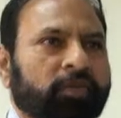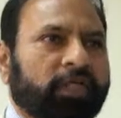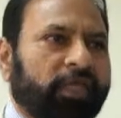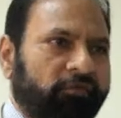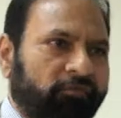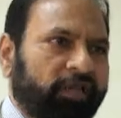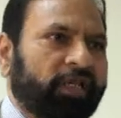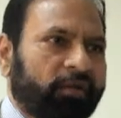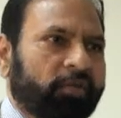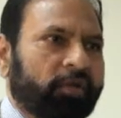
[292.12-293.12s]
But every
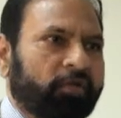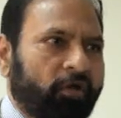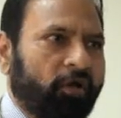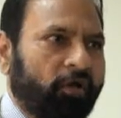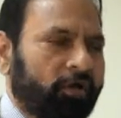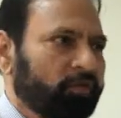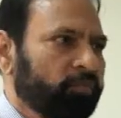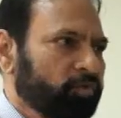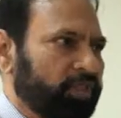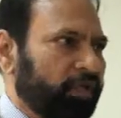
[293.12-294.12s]
labor law,
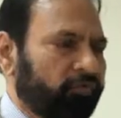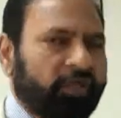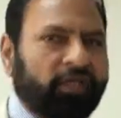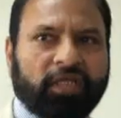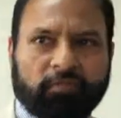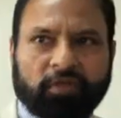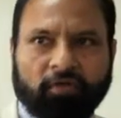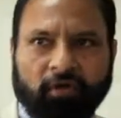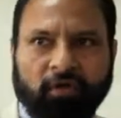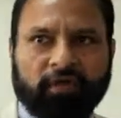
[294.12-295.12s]
almost every labor
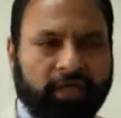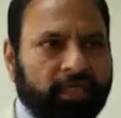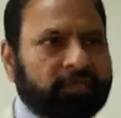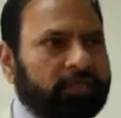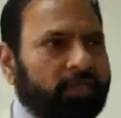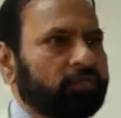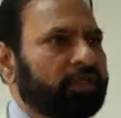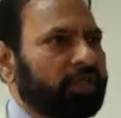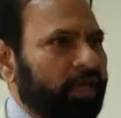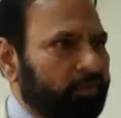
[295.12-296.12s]
law lays down
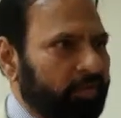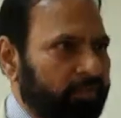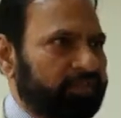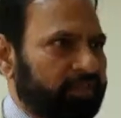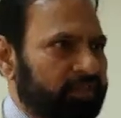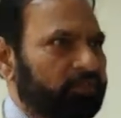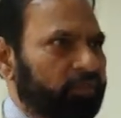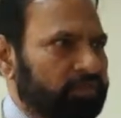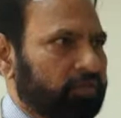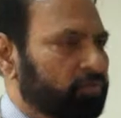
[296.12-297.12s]
a time limit, six
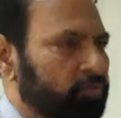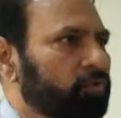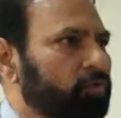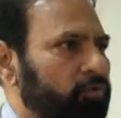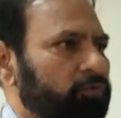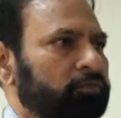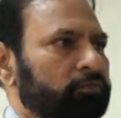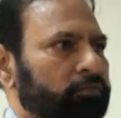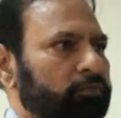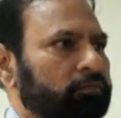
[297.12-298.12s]
months or so,
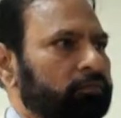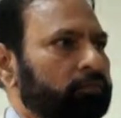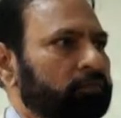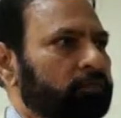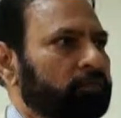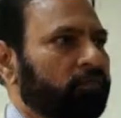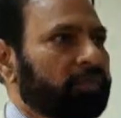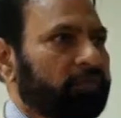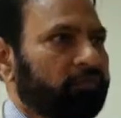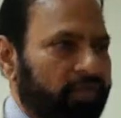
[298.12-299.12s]

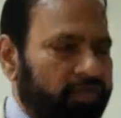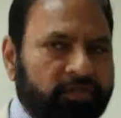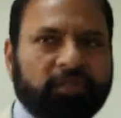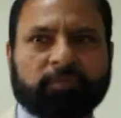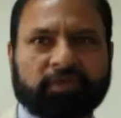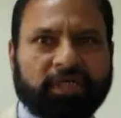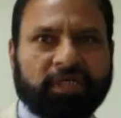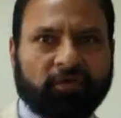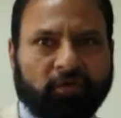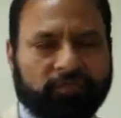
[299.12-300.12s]
within which the
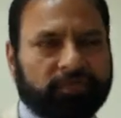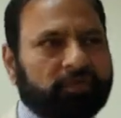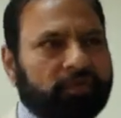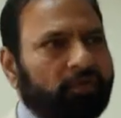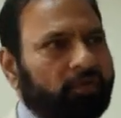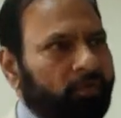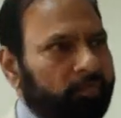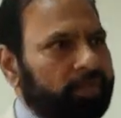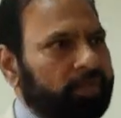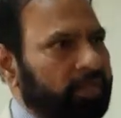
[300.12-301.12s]
presiding officer or
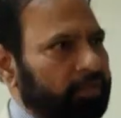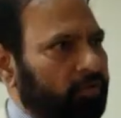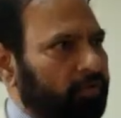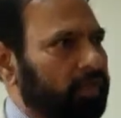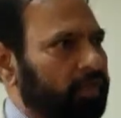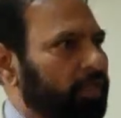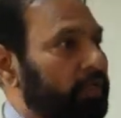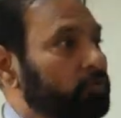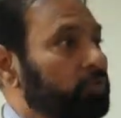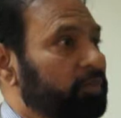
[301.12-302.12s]
competent authority
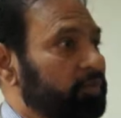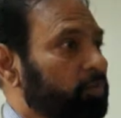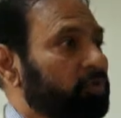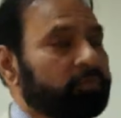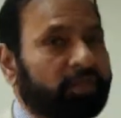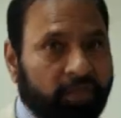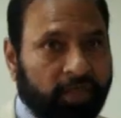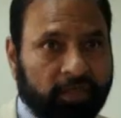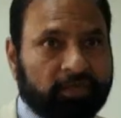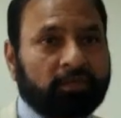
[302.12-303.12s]
has dispose of the
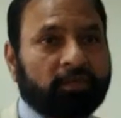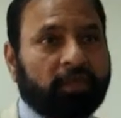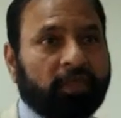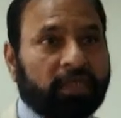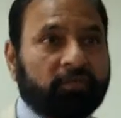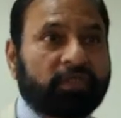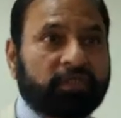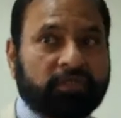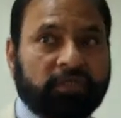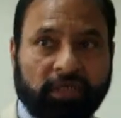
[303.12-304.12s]
case. And if there
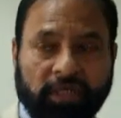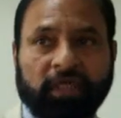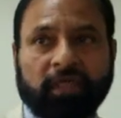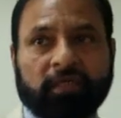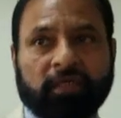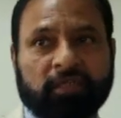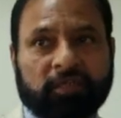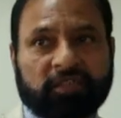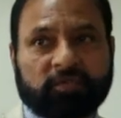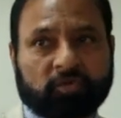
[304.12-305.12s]
is delay
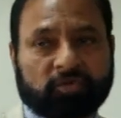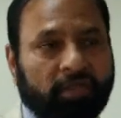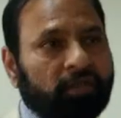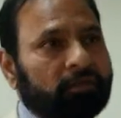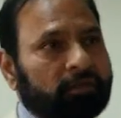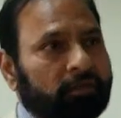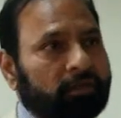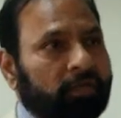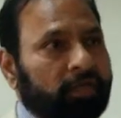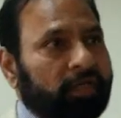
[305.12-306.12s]
in disposal,
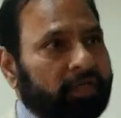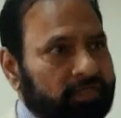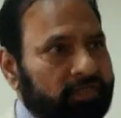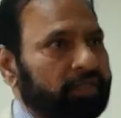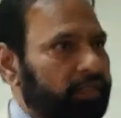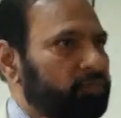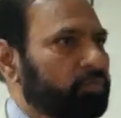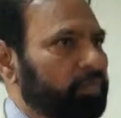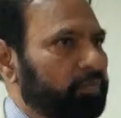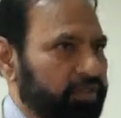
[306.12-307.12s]
the reason has
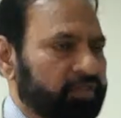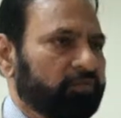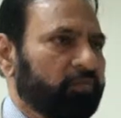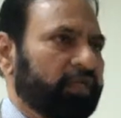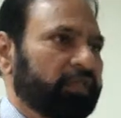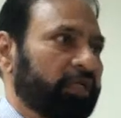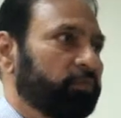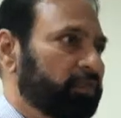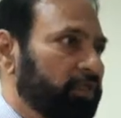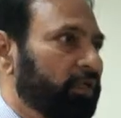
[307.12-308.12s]
to be mentioned by
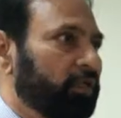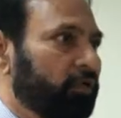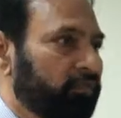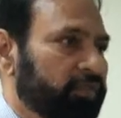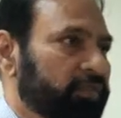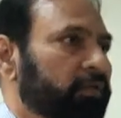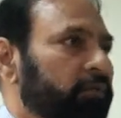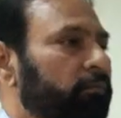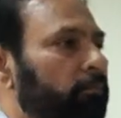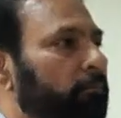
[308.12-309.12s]
that presiding officer.
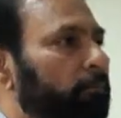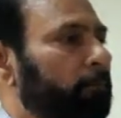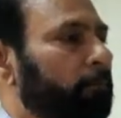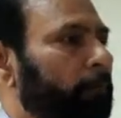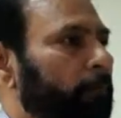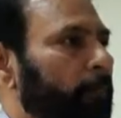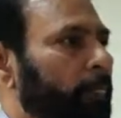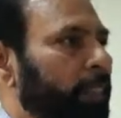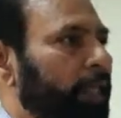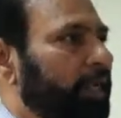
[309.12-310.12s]

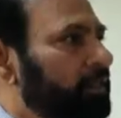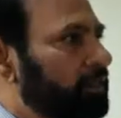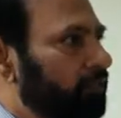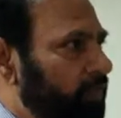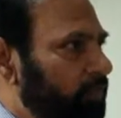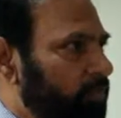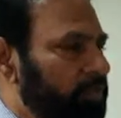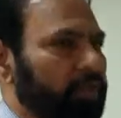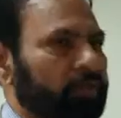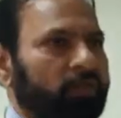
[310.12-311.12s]
And the Civil
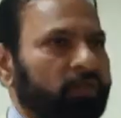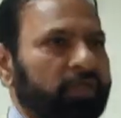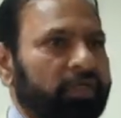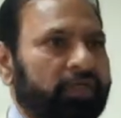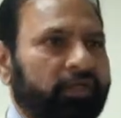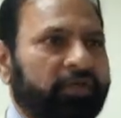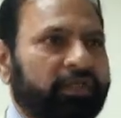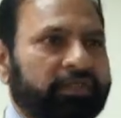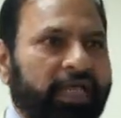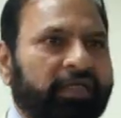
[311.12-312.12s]
Procedure Code, Indian
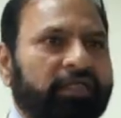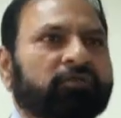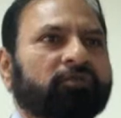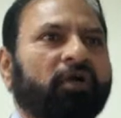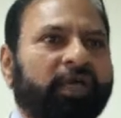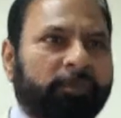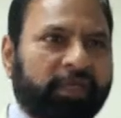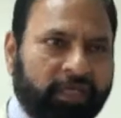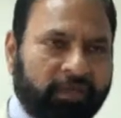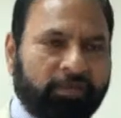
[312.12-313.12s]
Evidence Act is not
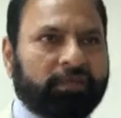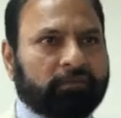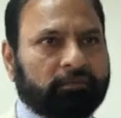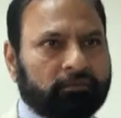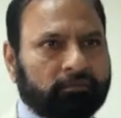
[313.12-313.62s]
applicable